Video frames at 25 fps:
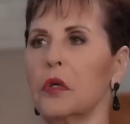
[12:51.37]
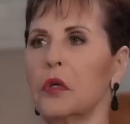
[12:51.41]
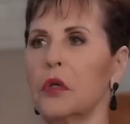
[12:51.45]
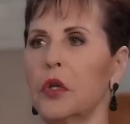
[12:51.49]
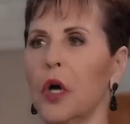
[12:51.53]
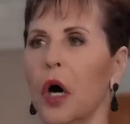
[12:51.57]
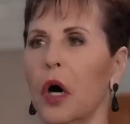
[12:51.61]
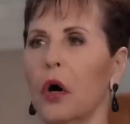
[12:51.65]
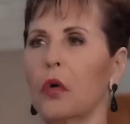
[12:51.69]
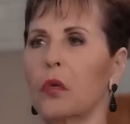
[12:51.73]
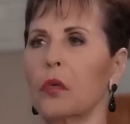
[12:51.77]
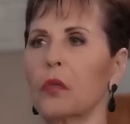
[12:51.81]

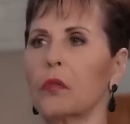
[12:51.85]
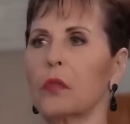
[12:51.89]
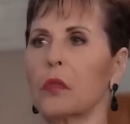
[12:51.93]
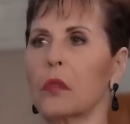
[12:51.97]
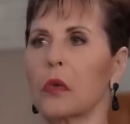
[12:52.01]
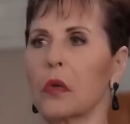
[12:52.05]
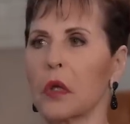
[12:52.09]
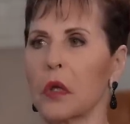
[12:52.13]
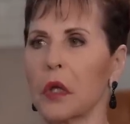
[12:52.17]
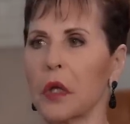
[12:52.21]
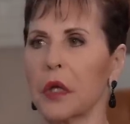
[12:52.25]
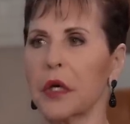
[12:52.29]
don't
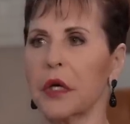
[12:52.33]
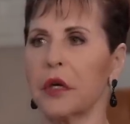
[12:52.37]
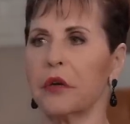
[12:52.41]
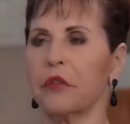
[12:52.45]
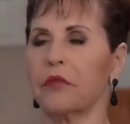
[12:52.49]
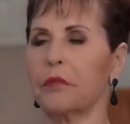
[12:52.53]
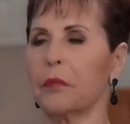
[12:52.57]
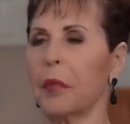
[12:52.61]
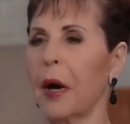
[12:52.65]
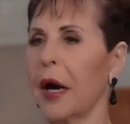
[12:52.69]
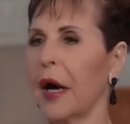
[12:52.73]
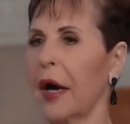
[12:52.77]

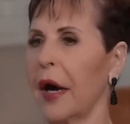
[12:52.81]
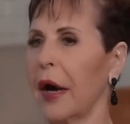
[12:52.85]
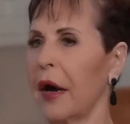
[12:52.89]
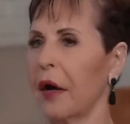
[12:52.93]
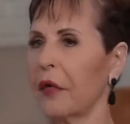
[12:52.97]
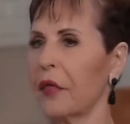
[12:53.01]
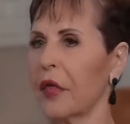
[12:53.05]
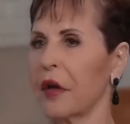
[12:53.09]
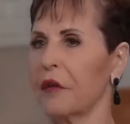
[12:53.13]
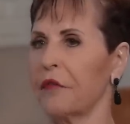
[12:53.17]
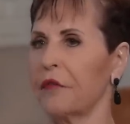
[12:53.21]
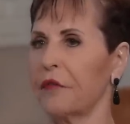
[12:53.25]
live by
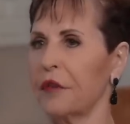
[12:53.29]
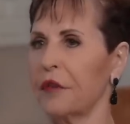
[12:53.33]
how they